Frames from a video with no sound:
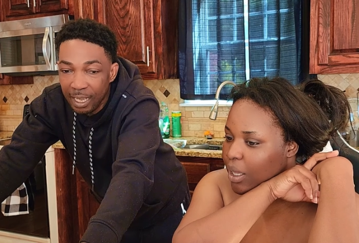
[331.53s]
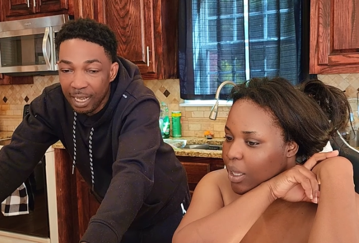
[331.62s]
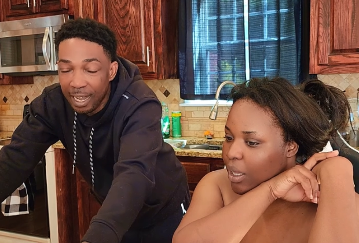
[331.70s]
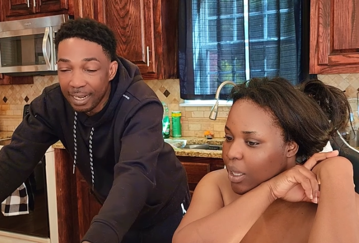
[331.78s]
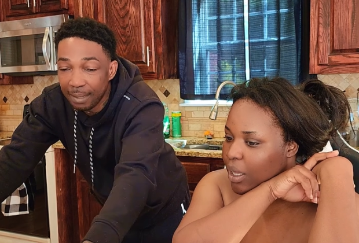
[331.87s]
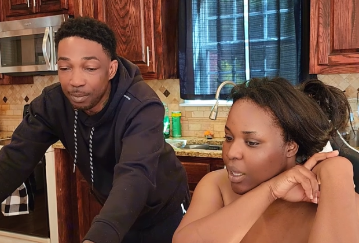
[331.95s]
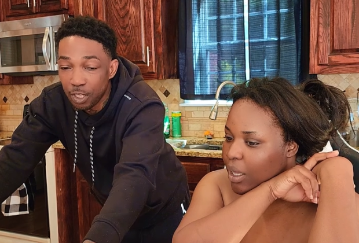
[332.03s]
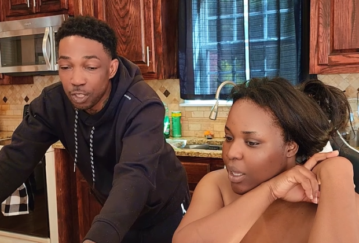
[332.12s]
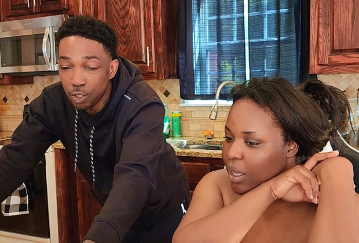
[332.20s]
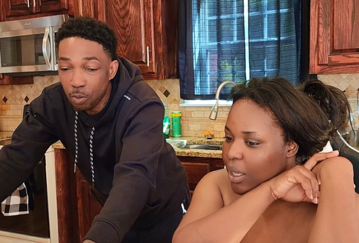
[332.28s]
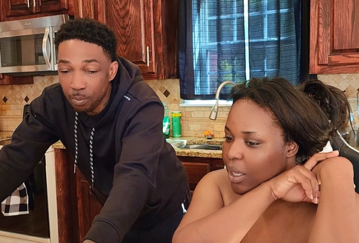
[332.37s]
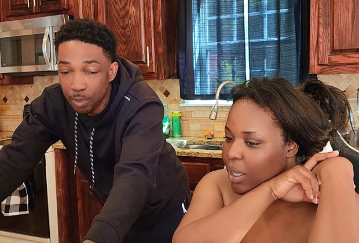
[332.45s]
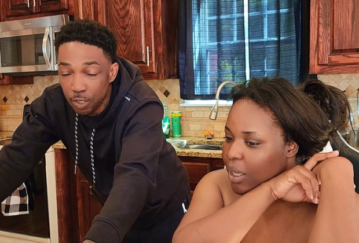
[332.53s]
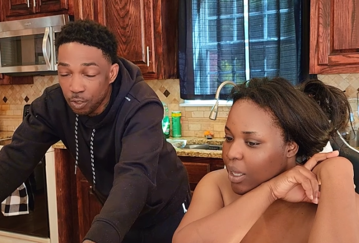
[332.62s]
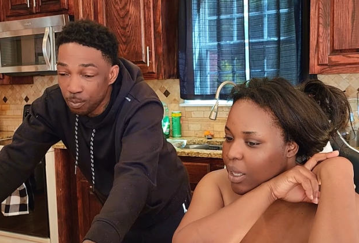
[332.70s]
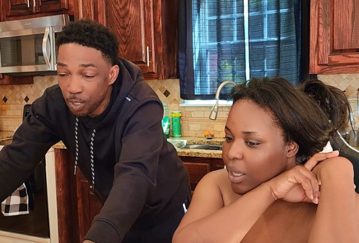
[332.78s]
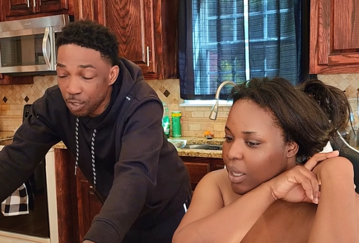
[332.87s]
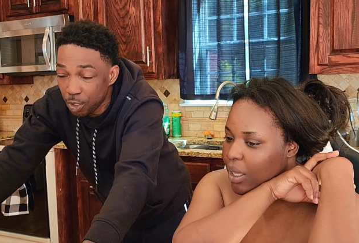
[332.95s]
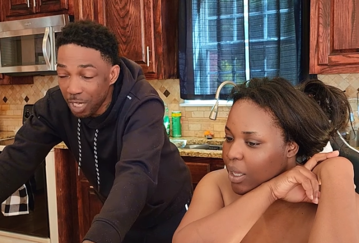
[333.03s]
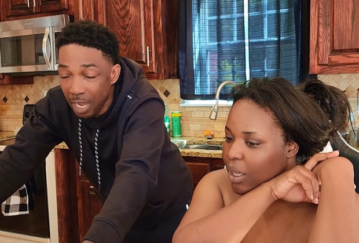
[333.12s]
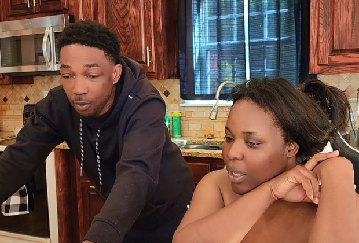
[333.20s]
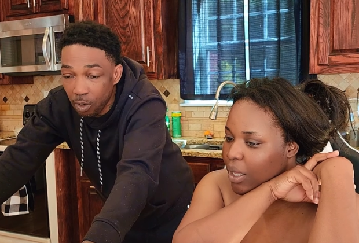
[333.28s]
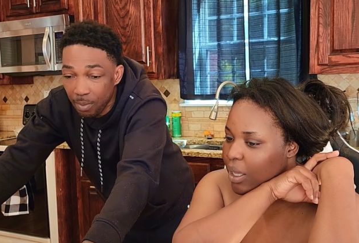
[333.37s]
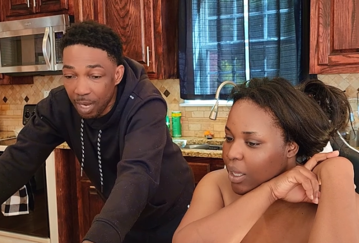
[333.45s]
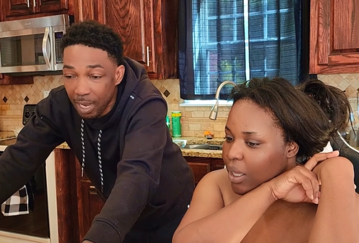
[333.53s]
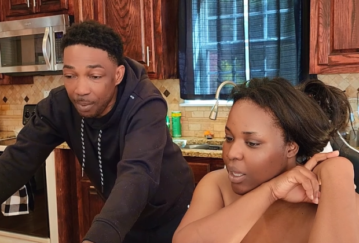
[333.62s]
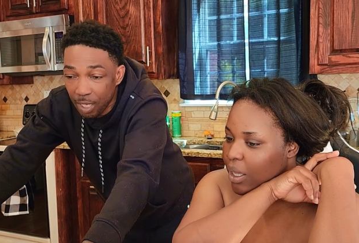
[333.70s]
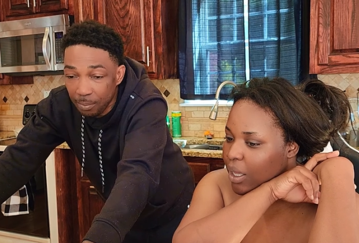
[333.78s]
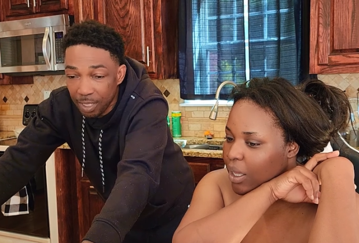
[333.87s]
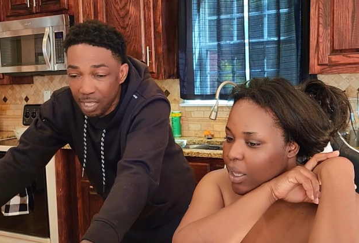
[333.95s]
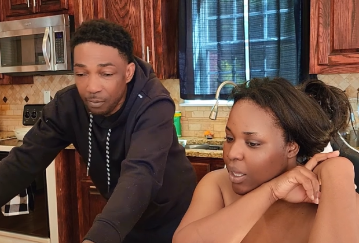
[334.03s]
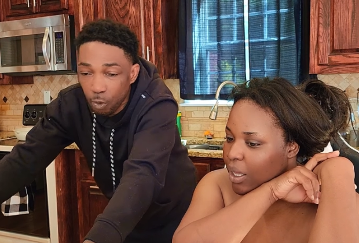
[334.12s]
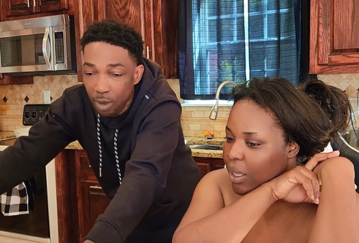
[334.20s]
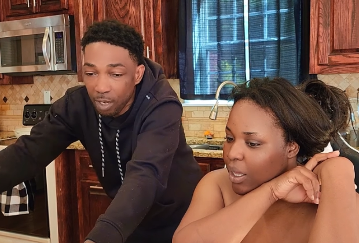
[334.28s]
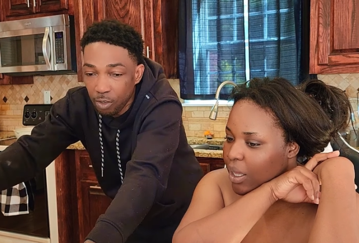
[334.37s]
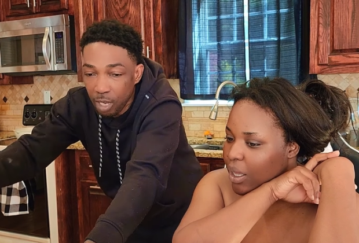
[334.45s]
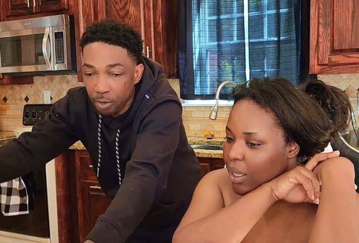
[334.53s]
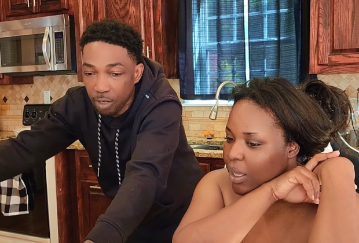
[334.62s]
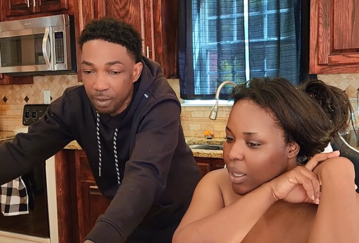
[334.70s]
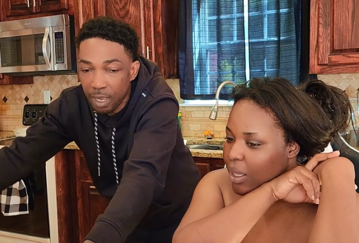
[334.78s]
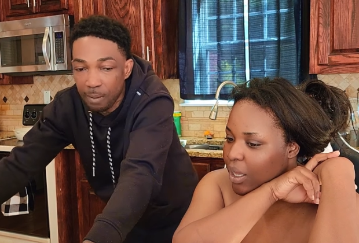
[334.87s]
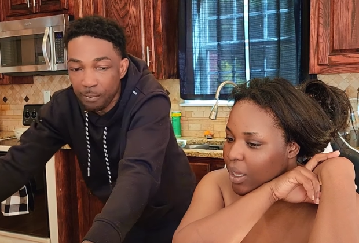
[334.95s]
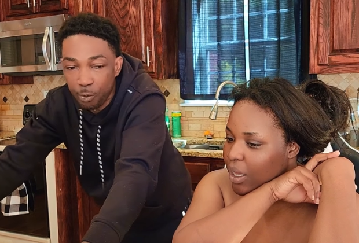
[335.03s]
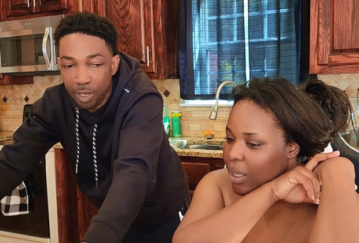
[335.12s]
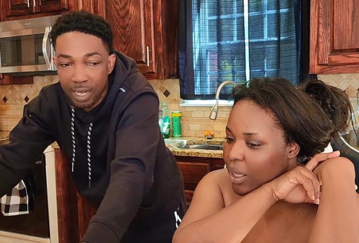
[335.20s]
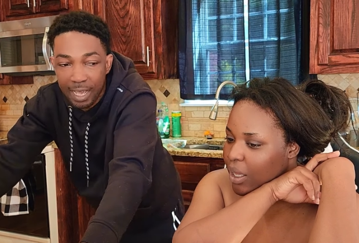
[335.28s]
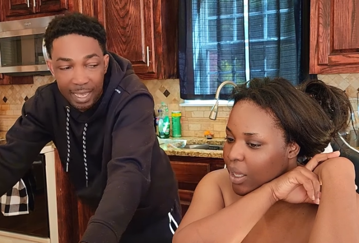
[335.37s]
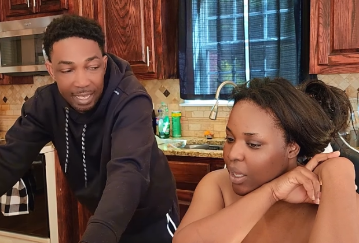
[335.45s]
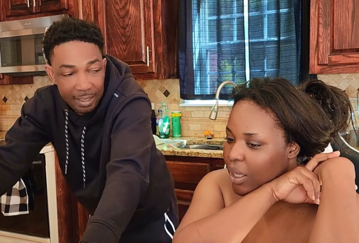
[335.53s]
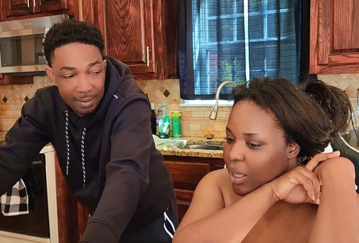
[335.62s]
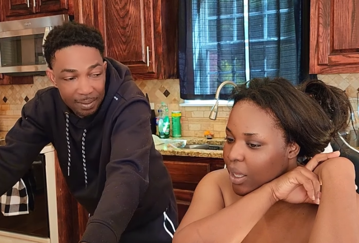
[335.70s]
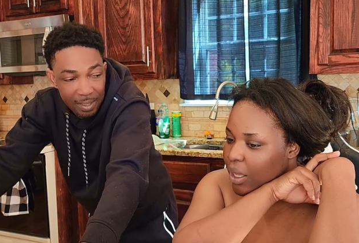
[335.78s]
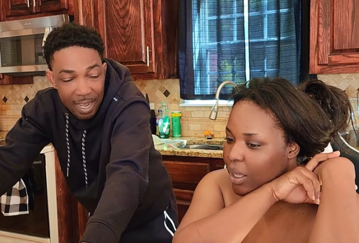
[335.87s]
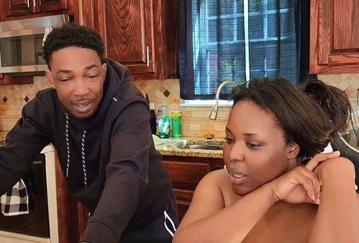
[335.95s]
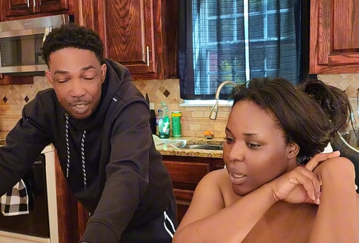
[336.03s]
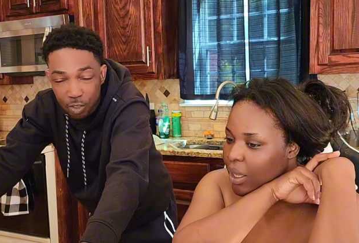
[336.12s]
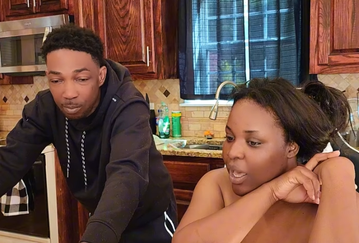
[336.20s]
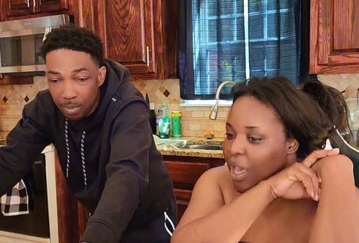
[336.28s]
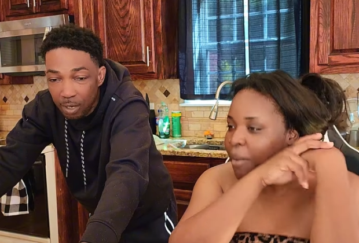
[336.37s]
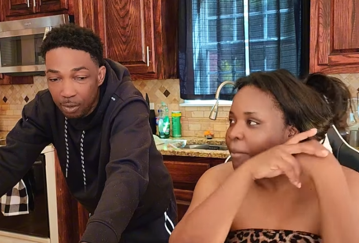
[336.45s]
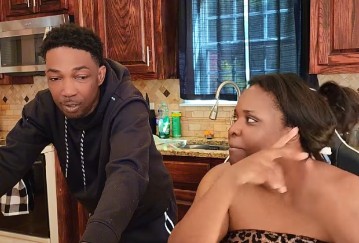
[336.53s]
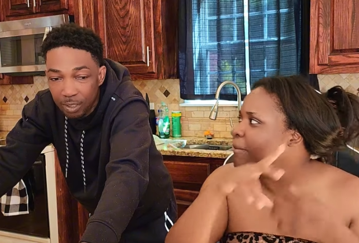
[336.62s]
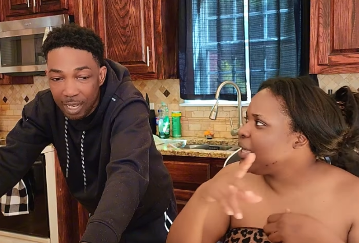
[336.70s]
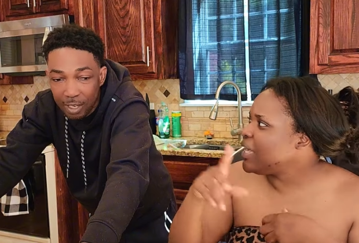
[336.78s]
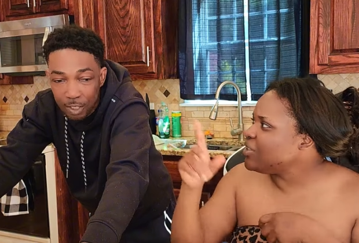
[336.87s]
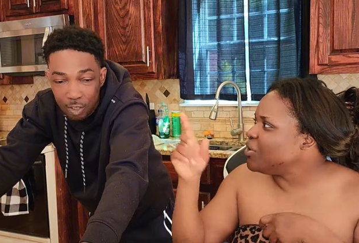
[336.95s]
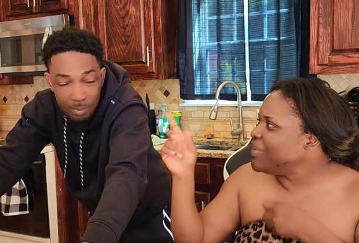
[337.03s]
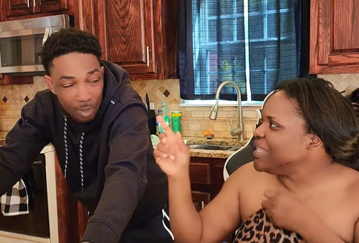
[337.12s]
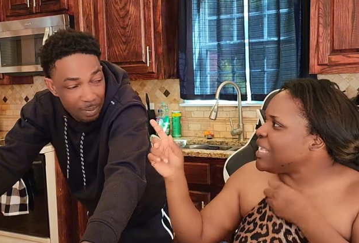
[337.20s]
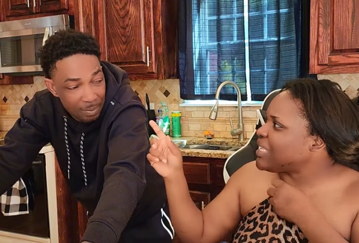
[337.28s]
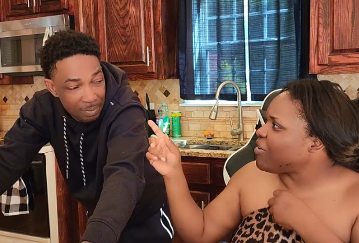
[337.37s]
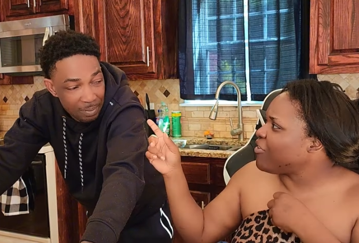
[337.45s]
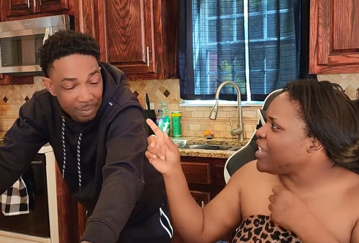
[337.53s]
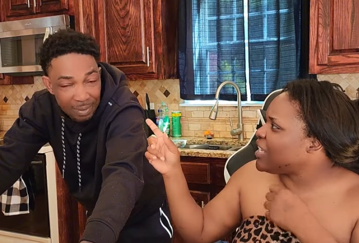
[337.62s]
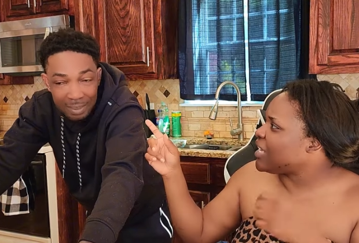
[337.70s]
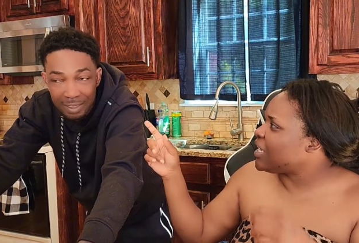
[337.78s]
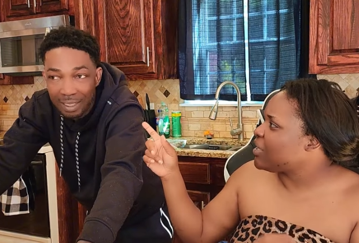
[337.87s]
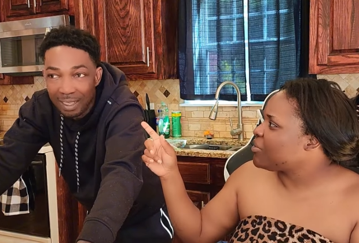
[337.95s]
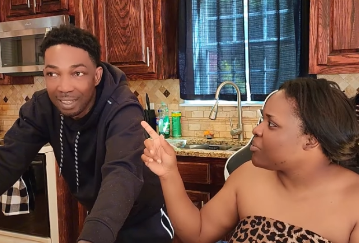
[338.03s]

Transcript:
Speaker 1: and then we just jump, we just, we just drive, come back and make it, like, go and look around um, for you like and just come back around. You do me that
Speaker 2: already.